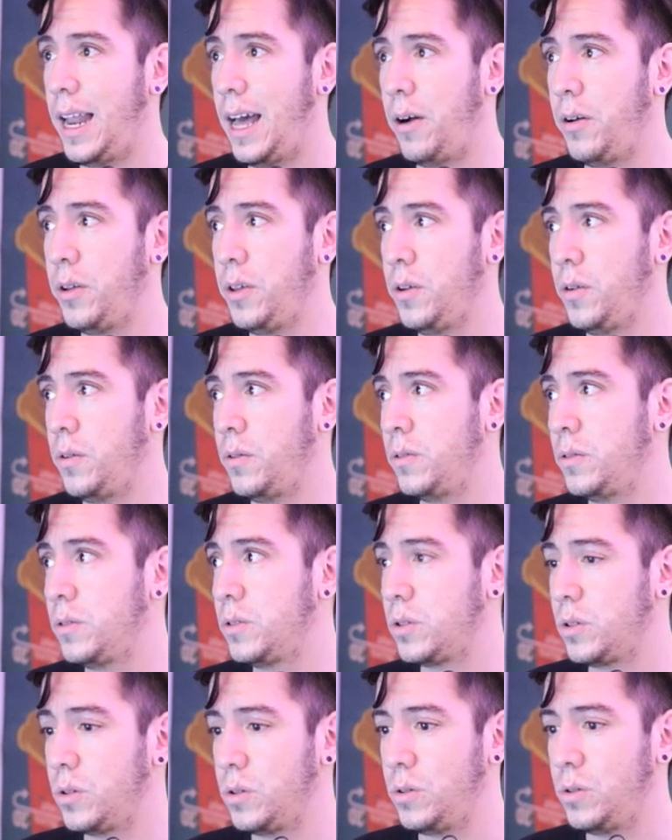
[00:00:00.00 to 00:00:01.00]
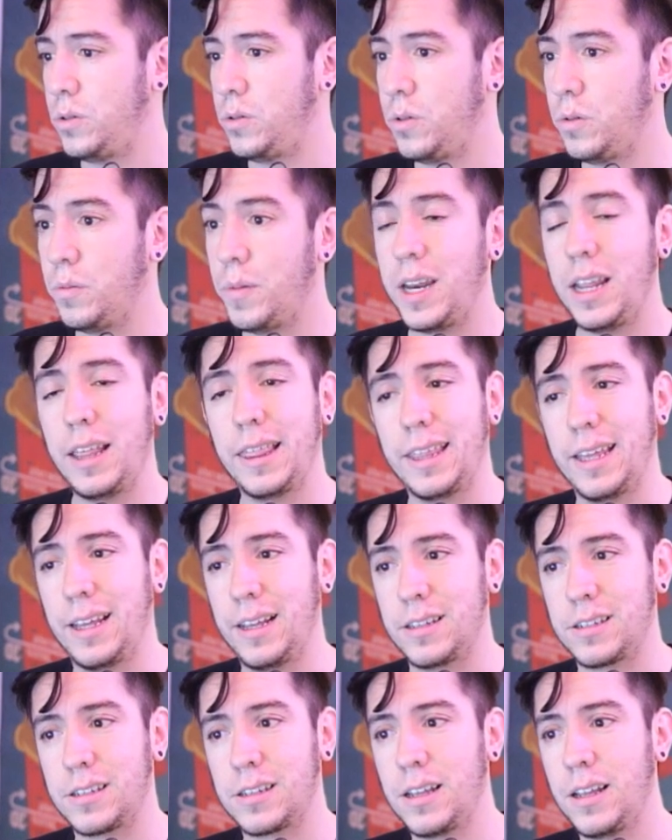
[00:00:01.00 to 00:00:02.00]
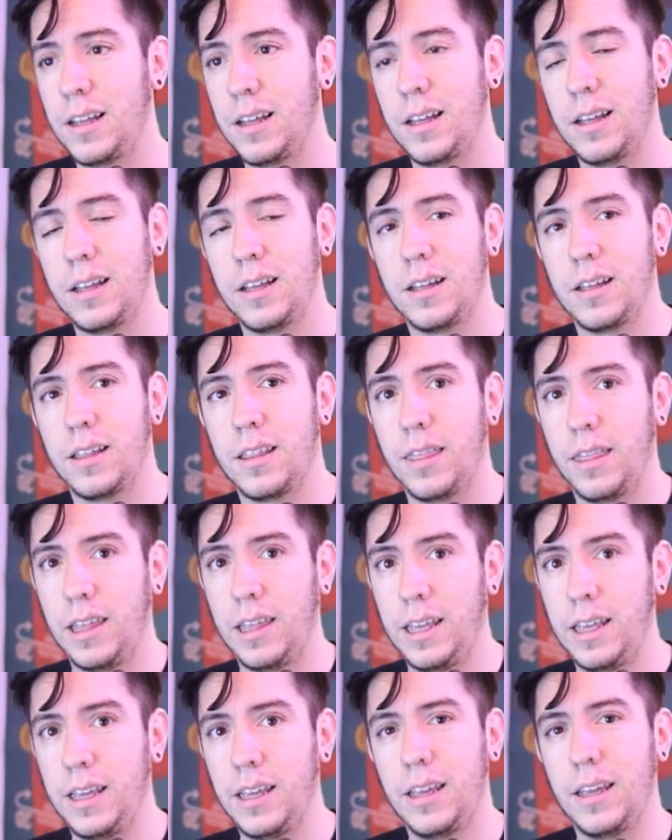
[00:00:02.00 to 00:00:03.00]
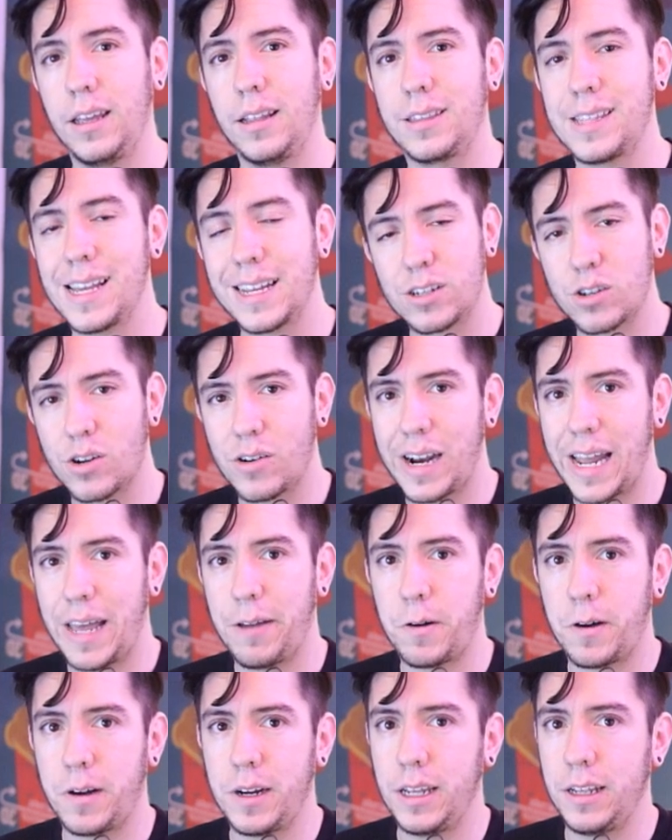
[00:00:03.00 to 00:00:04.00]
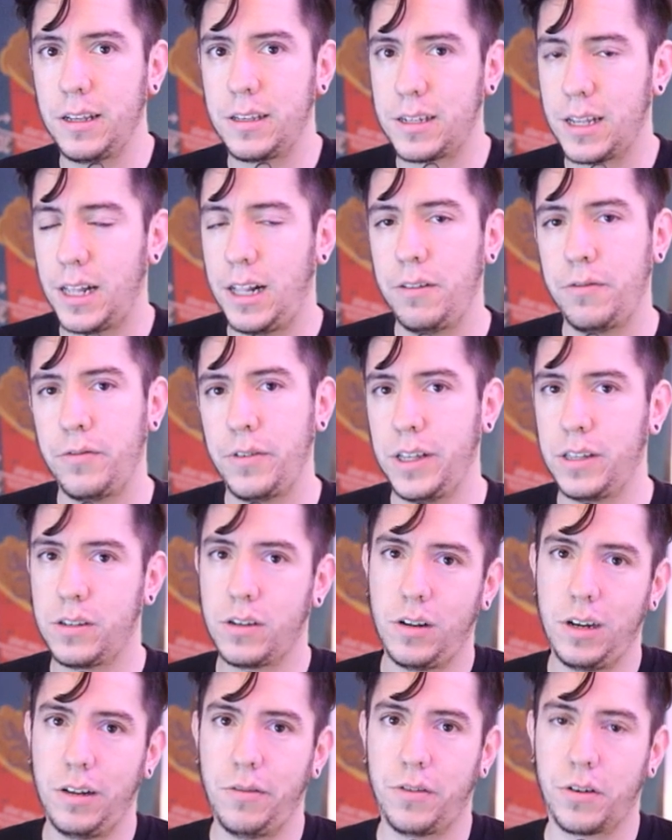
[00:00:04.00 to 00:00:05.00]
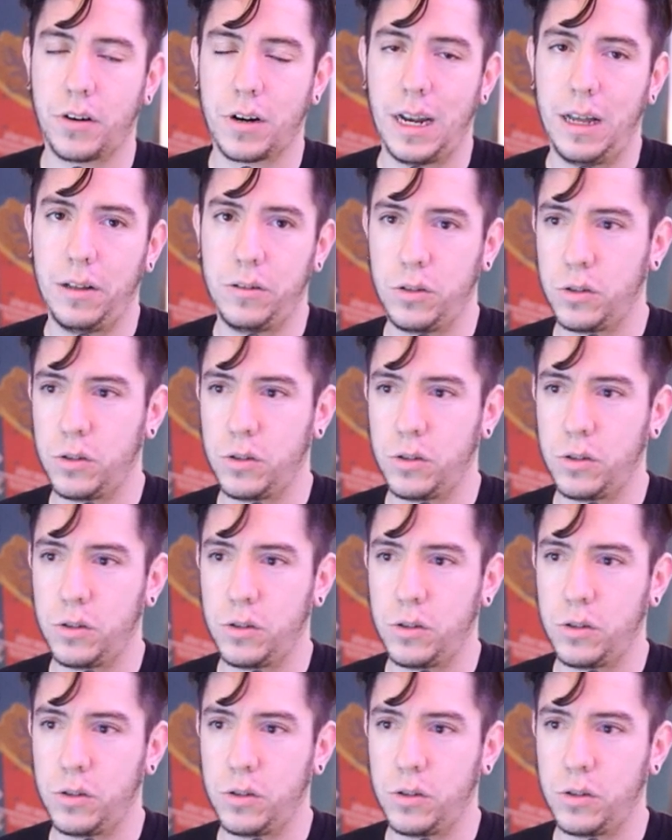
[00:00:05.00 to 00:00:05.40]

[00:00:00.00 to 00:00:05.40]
allow you to do many things. The texture library itself is only for